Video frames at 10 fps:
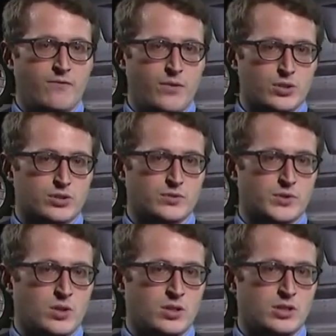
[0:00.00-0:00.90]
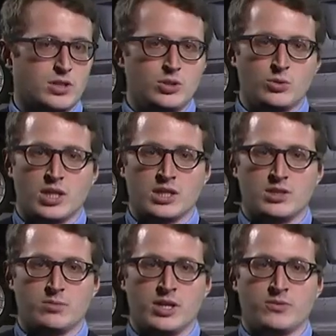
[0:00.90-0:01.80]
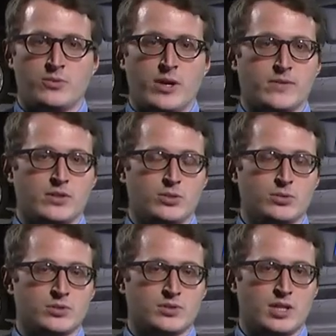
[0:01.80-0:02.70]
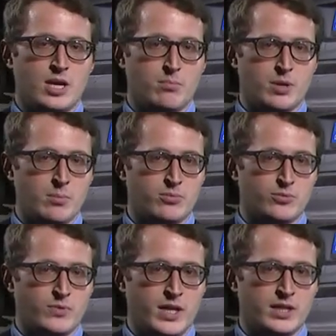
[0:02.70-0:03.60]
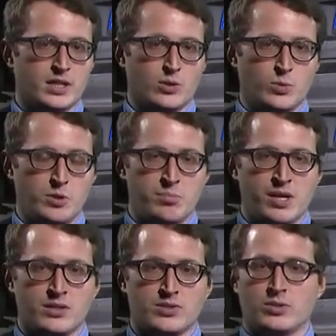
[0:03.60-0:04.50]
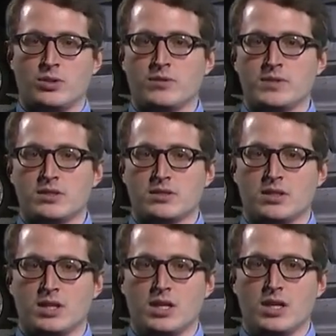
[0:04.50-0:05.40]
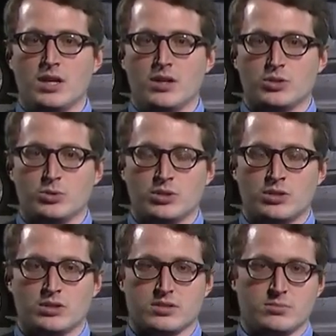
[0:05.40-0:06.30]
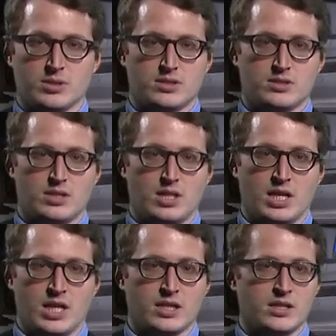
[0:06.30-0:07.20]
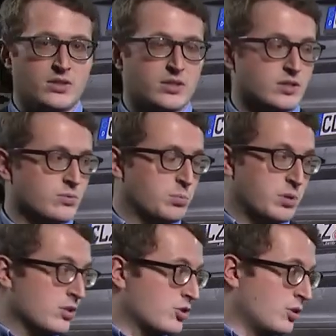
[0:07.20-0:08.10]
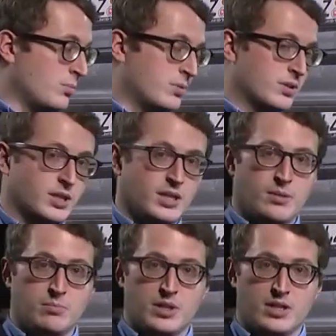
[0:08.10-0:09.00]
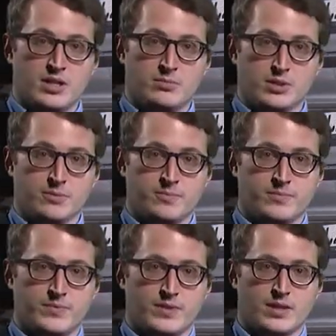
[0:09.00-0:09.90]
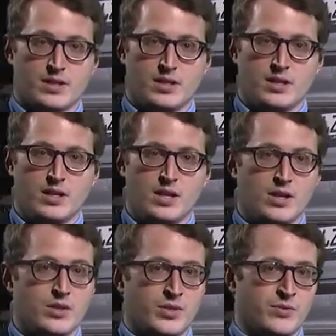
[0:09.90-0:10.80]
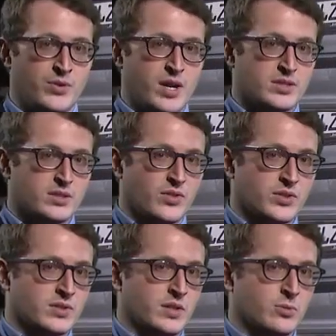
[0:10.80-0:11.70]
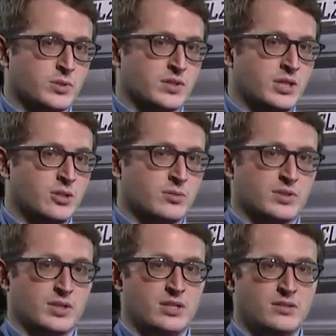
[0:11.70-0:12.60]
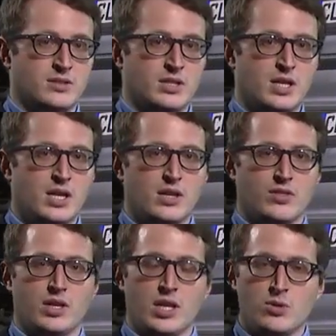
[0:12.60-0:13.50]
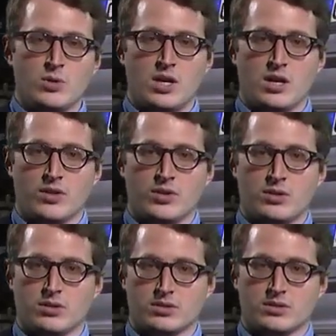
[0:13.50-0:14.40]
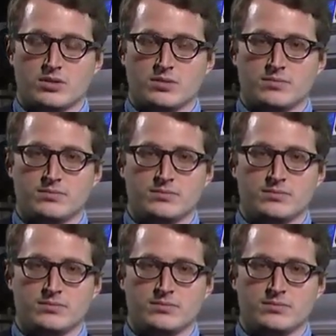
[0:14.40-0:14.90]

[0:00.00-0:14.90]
First of all, you can derive revenues by providing a repair service to your customers, like in this repair shop behind me. The faster the service here is done, the lower are the costs.